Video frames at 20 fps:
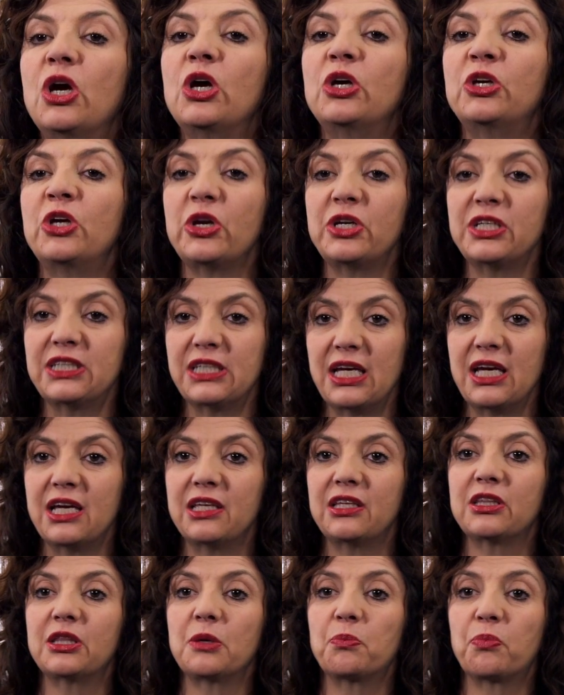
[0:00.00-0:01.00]
Notice here
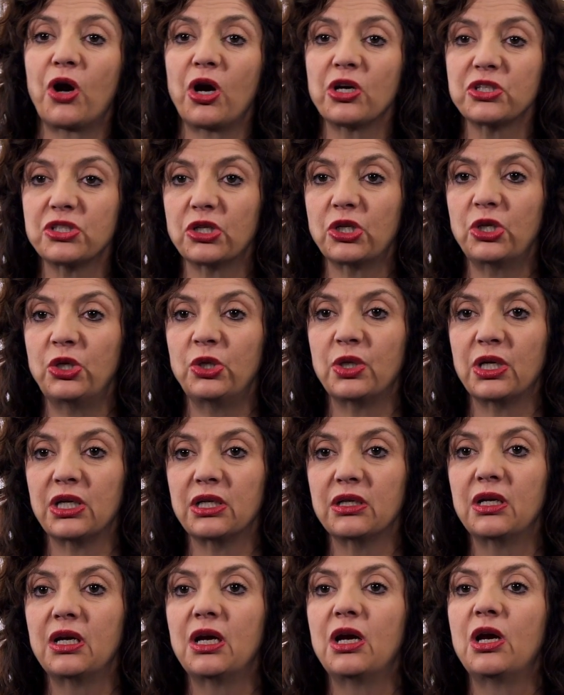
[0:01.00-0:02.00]
that the prosecutor
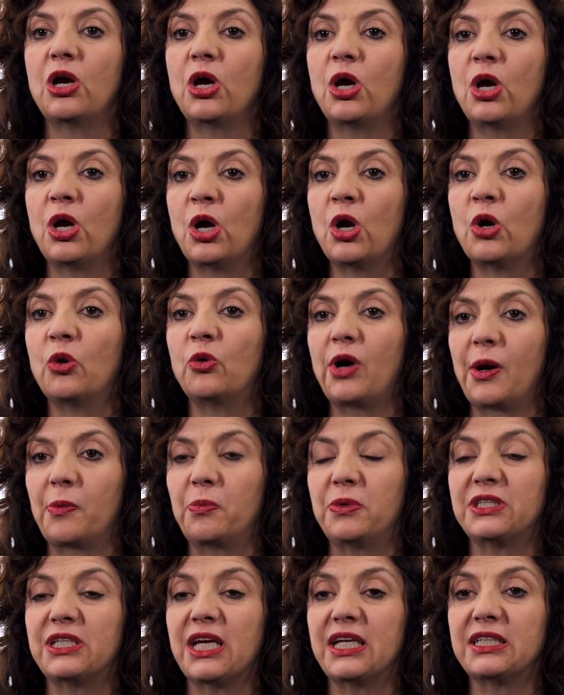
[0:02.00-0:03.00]

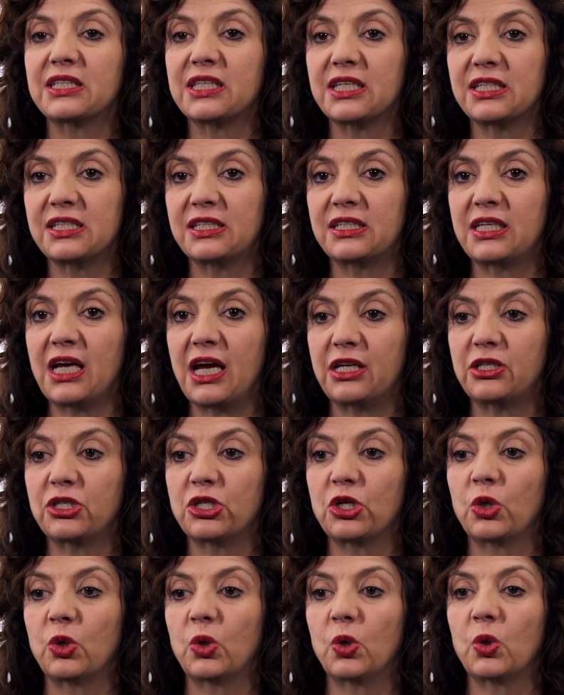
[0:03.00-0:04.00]
represents the
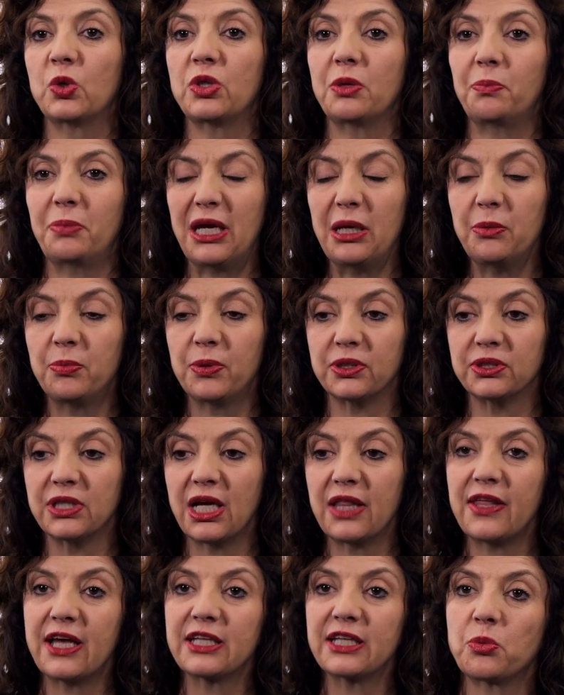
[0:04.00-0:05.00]
state or the people,
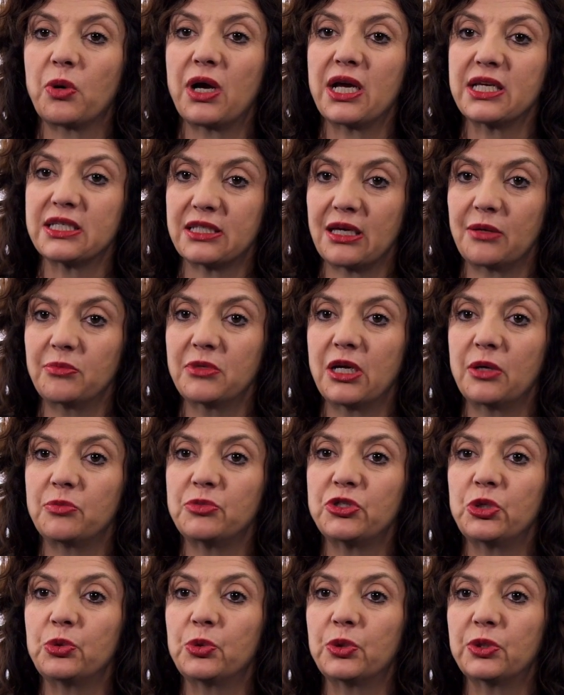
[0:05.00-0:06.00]
and why
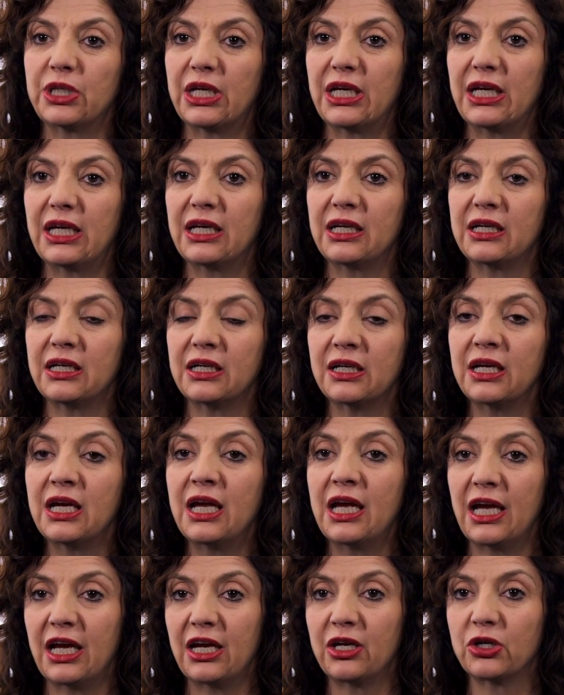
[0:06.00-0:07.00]
sometimes you will hear
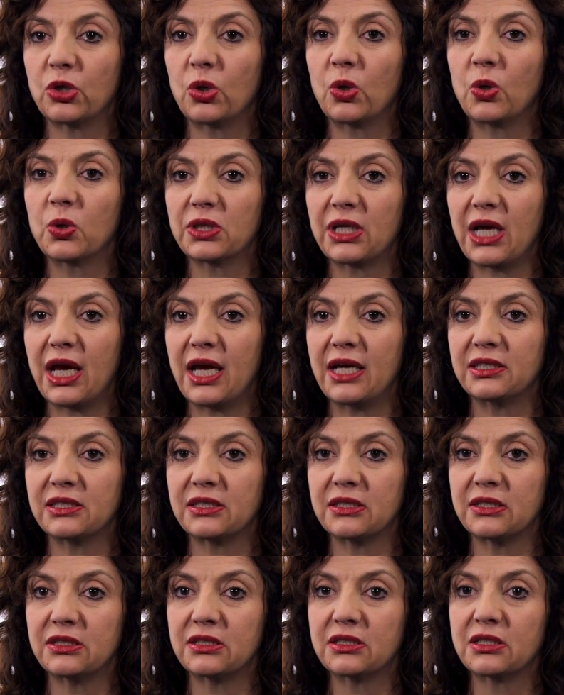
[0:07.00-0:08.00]
in court
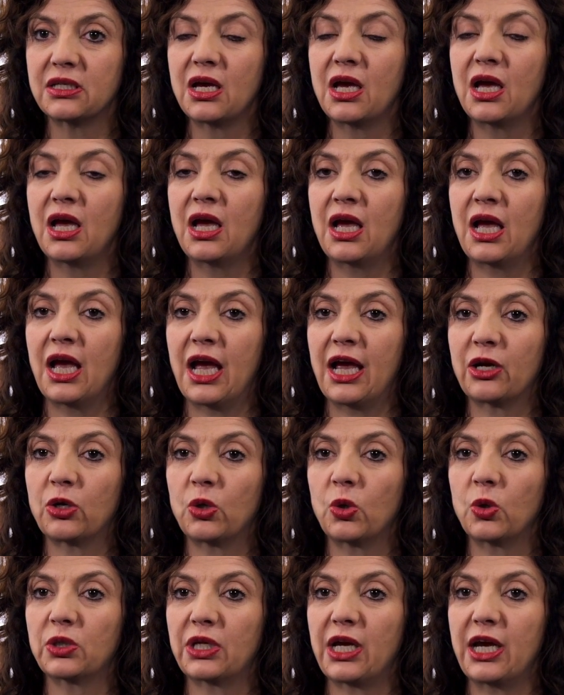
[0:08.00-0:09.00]
cases a
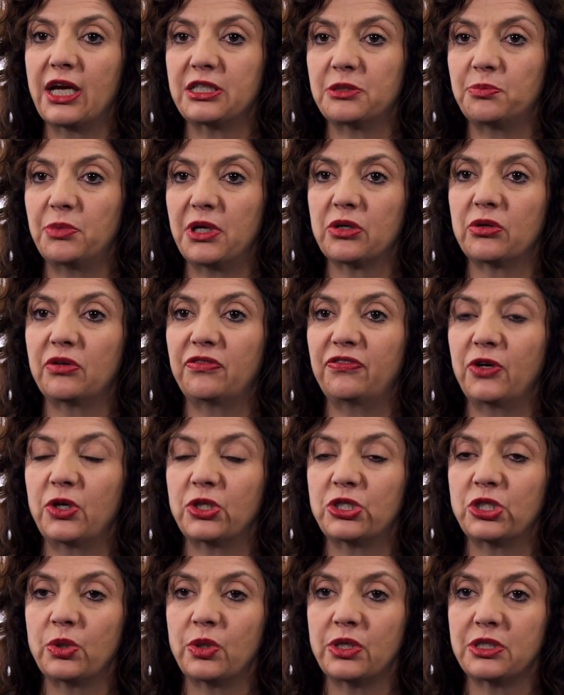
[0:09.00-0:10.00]
court case being
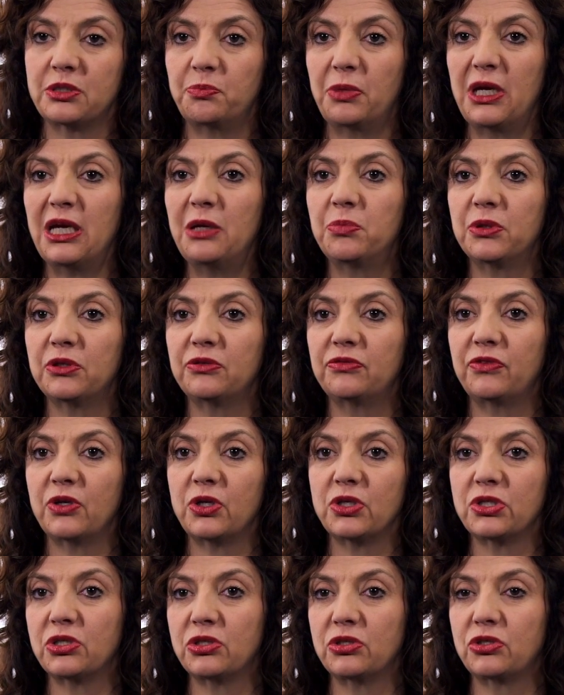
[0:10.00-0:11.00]
referred to as People
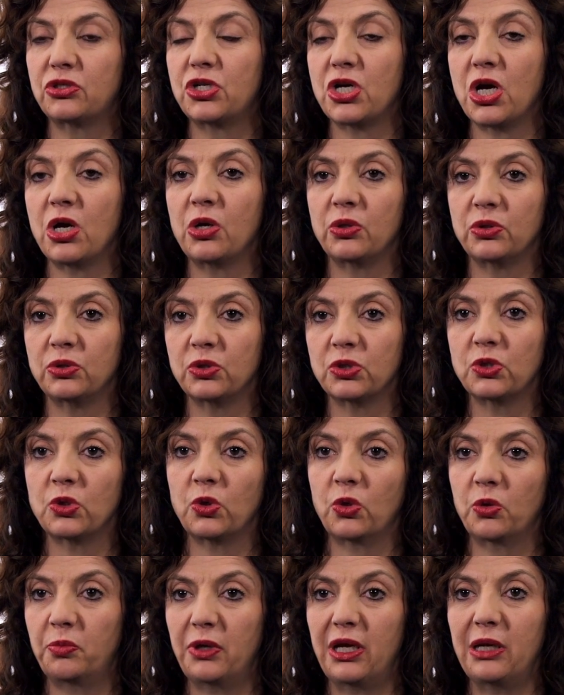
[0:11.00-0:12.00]
versus Jones
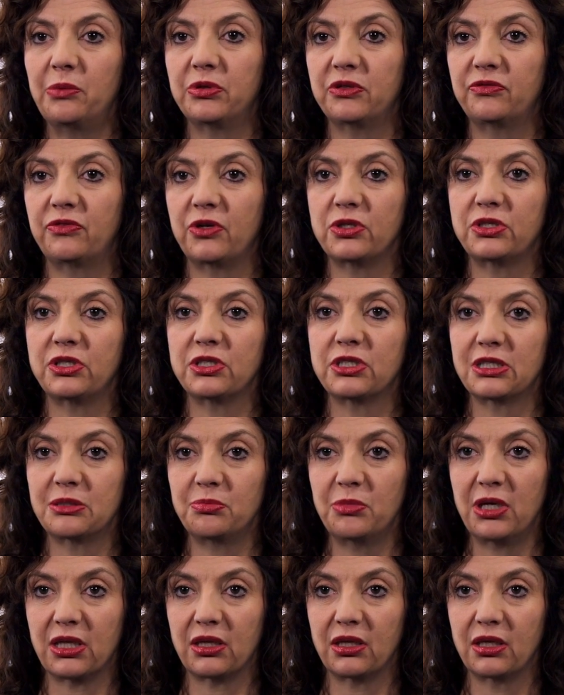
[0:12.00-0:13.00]
or People versus
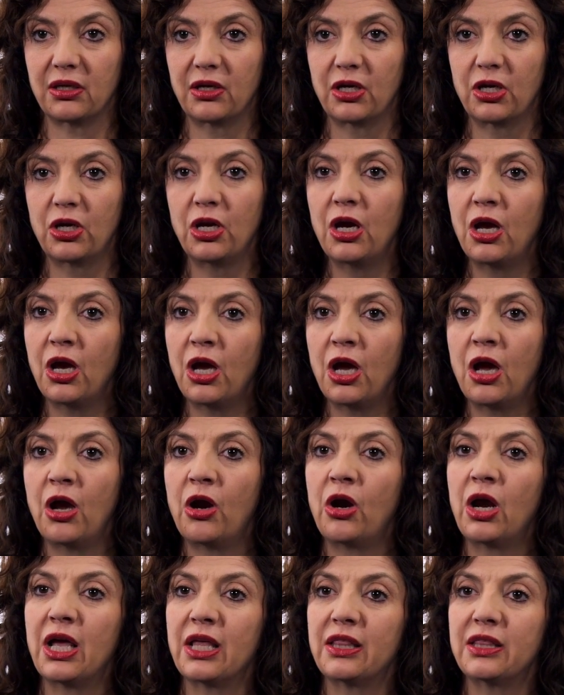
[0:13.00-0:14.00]
Smith.
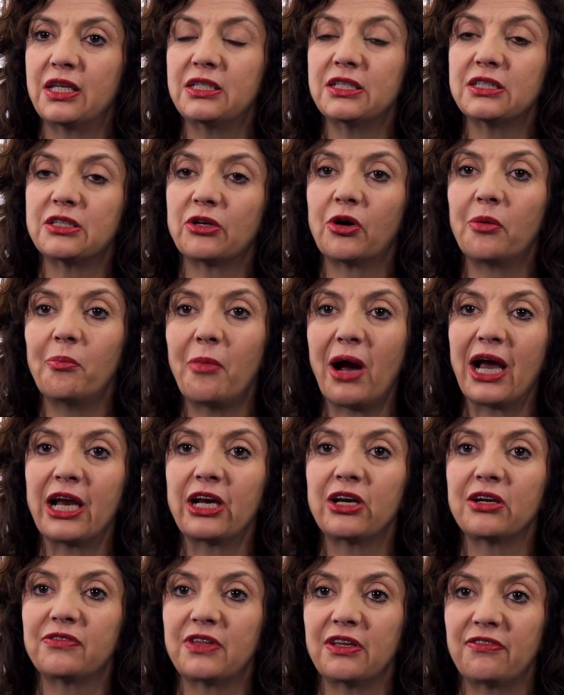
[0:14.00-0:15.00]
This is a
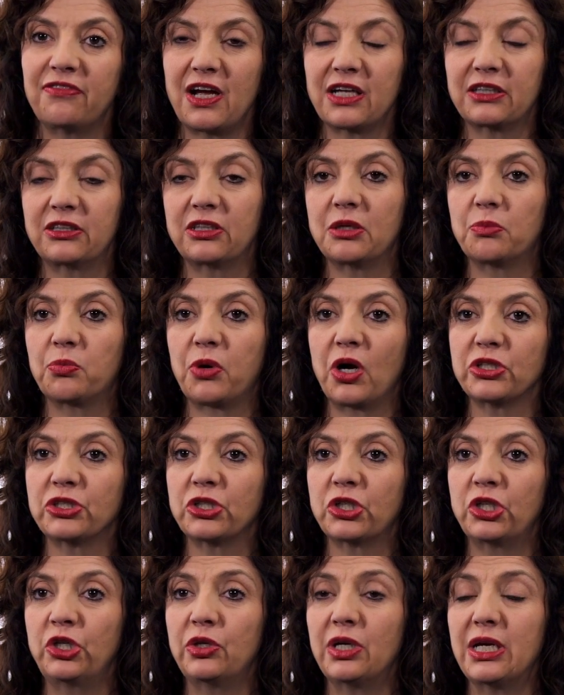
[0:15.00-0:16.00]
reminder of the fact that the
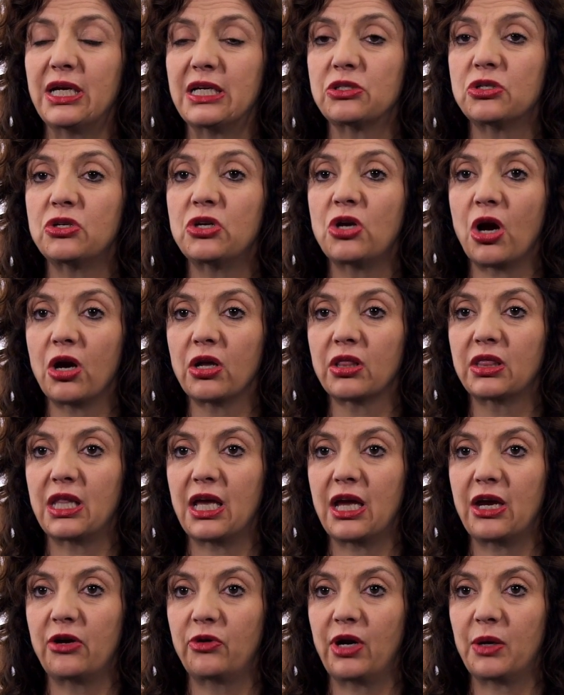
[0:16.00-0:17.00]
prosecutor is not
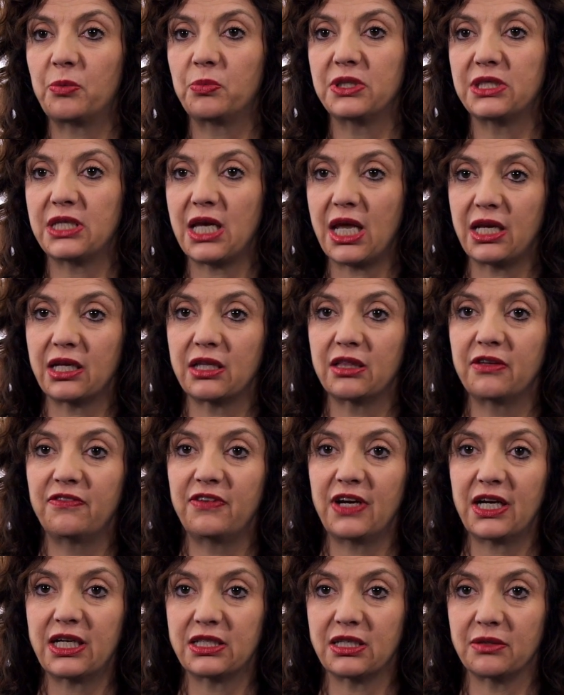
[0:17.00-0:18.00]
there representing the
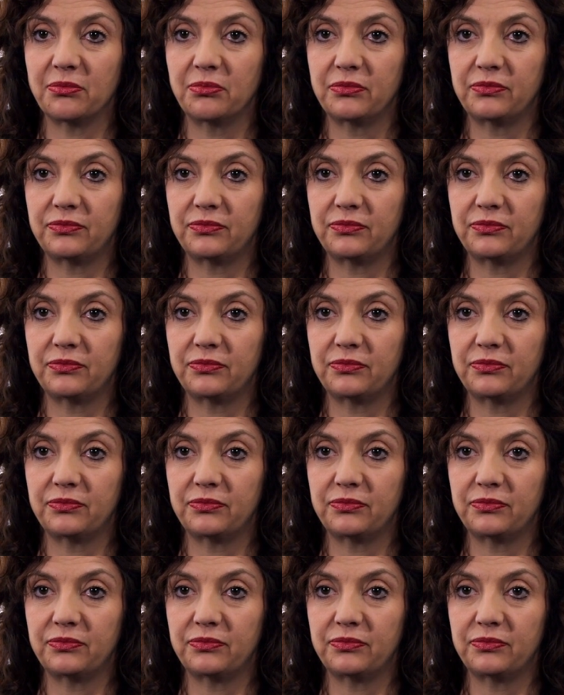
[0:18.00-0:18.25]
victim.